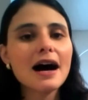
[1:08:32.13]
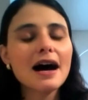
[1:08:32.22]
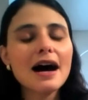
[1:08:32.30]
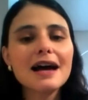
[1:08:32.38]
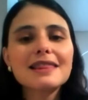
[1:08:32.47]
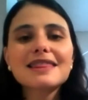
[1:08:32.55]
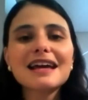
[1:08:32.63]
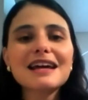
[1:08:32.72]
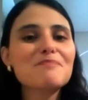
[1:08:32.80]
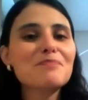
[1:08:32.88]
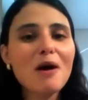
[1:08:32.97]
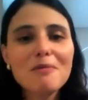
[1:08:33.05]
I, I
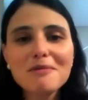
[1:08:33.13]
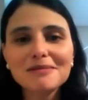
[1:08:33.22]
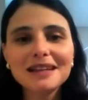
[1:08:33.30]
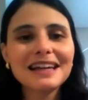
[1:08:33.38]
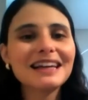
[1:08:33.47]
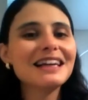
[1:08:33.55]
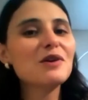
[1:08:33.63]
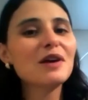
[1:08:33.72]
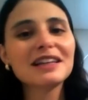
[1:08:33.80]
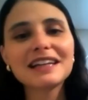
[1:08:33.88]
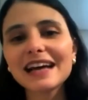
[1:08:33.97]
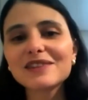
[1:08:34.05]
think probably you
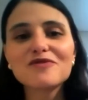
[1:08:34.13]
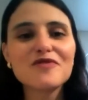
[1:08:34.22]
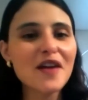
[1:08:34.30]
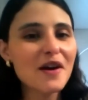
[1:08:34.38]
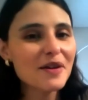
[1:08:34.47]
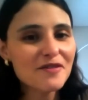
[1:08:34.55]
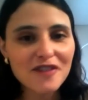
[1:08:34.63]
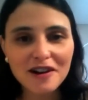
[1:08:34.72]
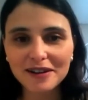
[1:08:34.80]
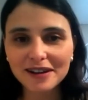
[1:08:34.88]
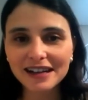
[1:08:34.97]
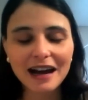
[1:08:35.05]
can get very,
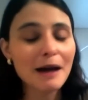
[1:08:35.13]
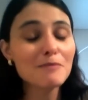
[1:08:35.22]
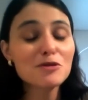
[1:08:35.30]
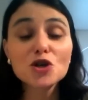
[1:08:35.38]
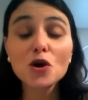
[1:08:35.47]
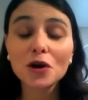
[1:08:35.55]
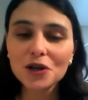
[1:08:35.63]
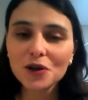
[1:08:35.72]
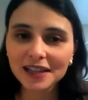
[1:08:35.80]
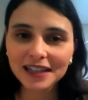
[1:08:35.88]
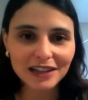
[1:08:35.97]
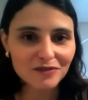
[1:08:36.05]
very, I'm sure you
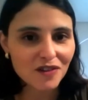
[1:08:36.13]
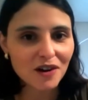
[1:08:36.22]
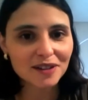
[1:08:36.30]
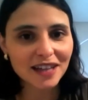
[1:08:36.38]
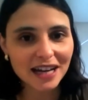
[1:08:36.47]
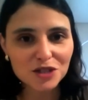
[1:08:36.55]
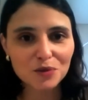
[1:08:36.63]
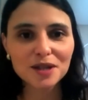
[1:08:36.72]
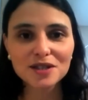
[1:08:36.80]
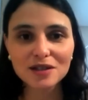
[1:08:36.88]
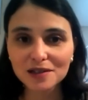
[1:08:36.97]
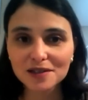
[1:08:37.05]
can get very nice
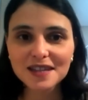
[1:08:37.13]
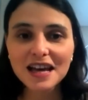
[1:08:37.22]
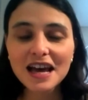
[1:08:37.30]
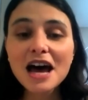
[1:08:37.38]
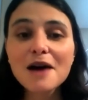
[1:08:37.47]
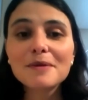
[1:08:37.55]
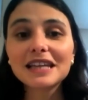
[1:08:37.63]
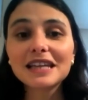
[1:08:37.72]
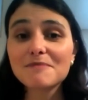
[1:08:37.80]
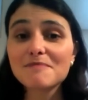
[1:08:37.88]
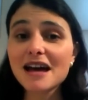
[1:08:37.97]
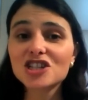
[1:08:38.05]
results. But
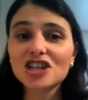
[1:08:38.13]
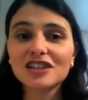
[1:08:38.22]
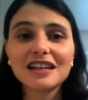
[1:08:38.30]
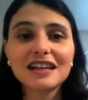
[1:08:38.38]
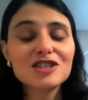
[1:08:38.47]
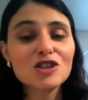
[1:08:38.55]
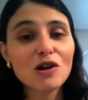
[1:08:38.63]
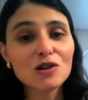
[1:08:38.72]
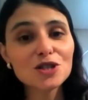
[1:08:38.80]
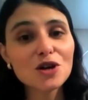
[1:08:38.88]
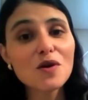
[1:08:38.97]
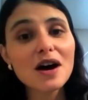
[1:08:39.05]
imagine, it's
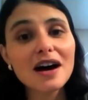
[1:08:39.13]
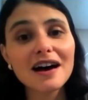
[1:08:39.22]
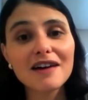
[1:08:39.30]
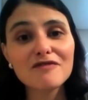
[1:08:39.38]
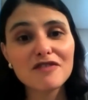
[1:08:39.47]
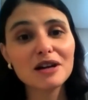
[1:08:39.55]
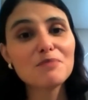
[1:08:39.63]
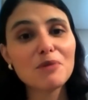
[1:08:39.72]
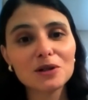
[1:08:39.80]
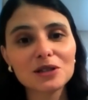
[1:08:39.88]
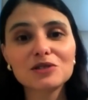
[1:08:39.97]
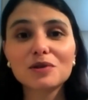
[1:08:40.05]
also a, a very
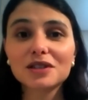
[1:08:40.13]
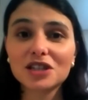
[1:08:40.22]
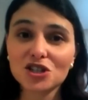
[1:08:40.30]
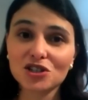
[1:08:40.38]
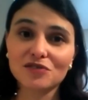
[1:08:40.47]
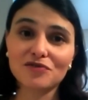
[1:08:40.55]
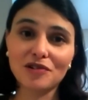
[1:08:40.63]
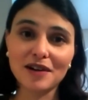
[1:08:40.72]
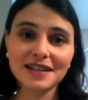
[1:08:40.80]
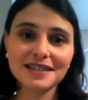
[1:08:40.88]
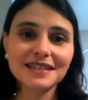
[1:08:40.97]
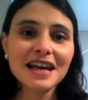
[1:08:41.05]
important tradition for
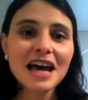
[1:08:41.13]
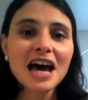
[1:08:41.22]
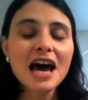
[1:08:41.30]
us.